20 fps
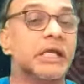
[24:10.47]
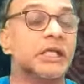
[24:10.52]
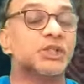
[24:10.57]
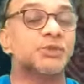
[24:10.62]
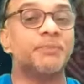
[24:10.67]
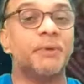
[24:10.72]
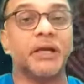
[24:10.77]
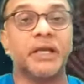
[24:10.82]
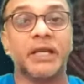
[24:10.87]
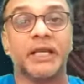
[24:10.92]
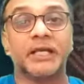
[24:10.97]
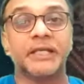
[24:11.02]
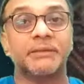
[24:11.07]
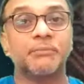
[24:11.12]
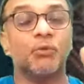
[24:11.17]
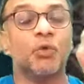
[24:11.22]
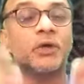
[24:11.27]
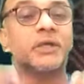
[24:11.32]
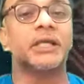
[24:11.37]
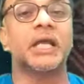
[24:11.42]
spending
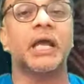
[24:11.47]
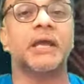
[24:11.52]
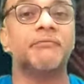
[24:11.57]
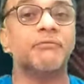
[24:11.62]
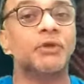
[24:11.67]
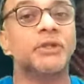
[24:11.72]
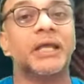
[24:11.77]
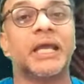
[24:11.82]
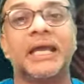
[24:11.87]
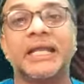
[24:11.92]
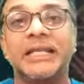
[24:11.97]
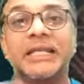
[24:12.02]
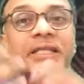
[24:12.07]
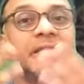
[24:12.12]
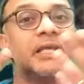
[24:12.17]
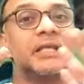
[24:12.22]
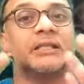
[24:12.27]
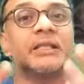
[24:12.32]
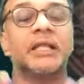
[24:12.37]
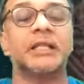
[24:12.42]
more time with anything,